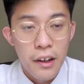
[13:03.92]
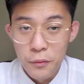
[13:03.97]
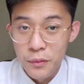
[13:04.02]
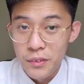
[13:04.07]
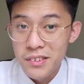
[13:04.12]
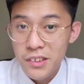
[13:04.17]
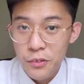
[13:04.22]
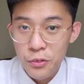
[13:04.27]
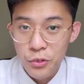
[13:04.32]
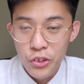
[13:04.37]
I
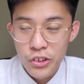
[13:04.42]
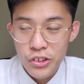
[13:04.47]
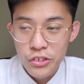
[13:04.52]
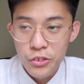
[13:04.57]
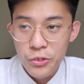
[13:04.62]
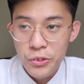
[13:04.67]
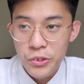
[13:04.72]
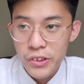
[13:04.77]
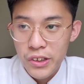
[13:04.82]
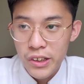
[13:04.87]
haven't set for
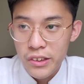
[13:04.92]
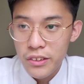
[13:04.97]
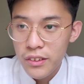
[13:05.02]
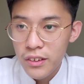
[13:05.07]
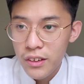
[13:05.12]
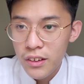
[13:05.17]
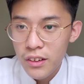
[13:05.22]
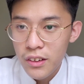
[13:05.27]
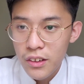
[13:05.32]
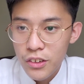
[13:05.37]
history yet,
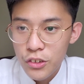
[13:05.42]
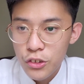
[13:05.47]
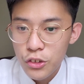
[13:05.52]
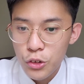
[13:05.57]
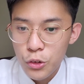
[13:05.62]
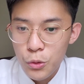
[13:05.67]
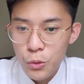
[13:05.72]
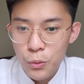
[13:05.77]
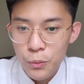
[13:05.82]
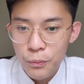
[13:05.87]

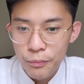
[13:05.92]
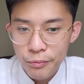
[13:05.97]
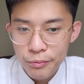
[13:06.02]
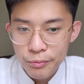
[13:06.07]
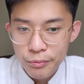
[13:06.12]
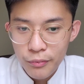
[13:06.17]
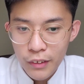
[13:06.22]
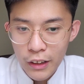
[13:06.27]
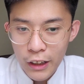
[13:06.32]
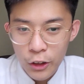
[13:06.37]
so
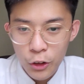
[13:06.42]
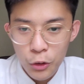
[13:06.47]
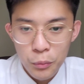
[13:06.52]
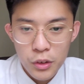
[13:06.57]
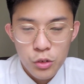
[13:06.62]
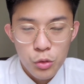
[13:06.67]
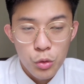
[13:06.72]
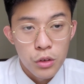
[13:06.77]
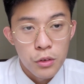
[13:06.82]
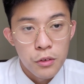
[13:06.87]

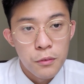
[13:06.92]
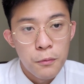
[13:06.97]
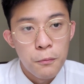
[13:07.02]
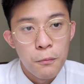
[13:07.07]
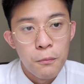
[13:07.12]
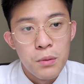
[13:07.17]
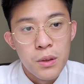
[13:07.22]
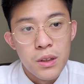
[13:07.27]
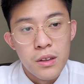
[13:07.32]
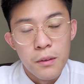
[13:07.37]
economics would
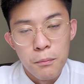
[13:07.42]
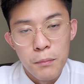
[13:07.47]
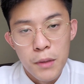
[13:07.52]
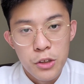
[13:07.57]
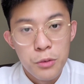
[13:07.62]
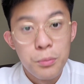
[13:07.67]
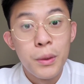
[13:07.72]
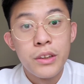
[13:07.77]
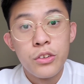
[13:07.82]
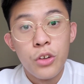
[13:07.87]
be a
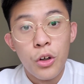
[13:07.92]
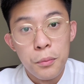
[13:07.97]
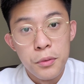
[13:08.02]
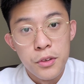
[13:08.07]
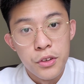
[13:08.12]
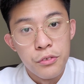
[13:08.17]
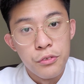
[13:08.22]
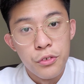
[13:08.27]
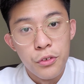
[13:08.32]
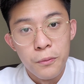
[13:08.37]
much better
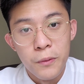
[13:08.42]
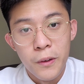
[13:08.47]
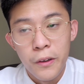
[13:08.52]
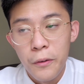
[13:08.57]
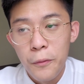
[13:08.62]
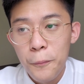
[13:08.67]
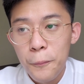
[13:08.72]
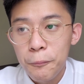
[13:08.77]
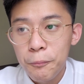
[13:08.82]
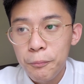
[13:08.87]
option for
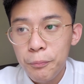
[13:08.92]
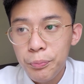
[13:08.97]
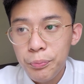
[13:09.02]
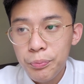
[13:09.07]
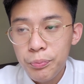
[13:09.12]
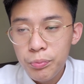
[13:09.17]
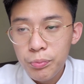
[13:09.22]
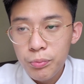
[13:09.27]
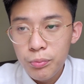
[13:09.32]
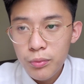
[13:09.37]
me,
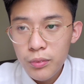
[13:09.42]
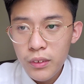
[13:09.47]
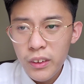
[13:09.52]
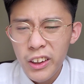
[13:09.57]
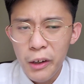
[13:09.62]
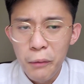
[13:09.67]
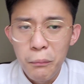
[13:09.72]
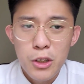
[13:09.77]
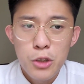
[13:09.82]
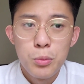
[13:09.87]

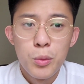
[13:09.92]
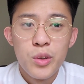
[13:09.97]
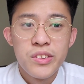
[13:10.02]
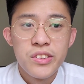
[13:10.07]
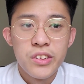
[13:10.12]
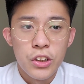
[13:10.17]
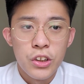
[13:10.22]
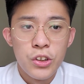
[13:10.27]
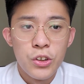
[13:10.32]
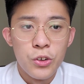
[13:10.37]
and much more
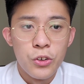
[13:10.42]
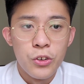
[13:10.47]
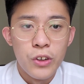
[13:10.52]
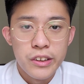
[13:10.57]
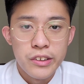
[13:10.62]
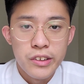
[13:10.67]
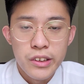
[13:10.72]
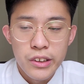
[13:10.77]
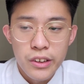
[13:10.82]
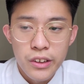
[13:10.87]

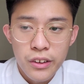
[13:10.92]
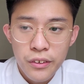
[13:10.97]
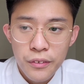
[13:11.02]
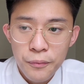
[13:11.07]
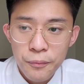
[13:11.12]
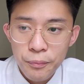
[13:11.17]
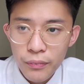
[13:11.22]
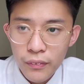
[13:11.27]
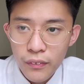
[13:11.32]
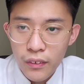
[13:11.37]
secure, I think.
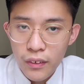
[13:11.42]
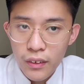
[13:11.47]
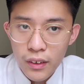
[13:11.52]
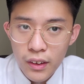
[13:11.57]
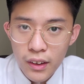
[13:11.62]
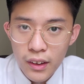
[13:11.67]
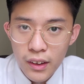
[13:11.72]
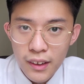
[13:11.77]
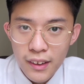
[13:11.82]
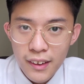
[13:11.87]

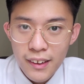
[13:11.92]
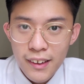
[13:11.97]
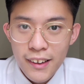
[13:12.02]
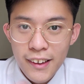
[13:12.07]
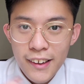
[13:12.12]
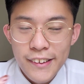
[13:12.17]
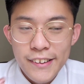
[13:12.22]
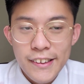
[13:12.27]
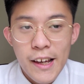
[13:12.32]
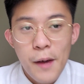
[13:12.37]

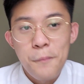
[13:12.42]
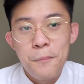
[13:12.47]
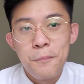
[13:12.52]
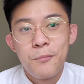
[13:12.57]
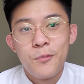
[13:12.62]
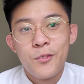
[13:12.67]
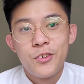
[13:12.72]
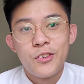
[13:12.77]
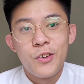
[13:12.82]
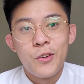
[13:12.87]
Yeah,
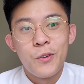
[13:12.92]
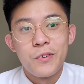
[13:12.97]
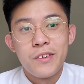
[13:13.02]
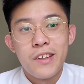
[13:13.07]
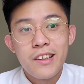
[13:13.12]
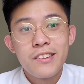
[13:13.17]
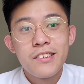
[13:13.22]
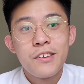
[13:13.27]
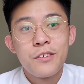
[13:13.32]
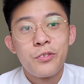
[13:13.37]
so
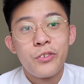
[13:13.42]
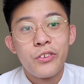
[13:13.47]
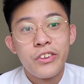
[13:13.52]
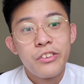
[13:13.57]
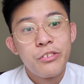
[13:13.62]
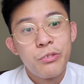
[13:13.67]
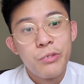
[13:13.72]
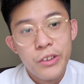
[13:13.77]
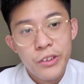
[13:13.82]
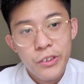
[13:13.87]
that's it
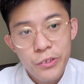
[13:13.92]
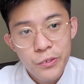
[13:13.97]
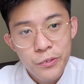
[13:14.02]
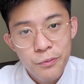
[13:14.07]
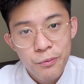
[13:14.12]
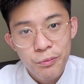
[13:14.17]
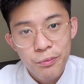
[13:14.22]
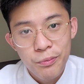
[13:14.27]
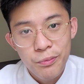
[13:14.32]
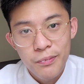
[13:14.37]
for this video.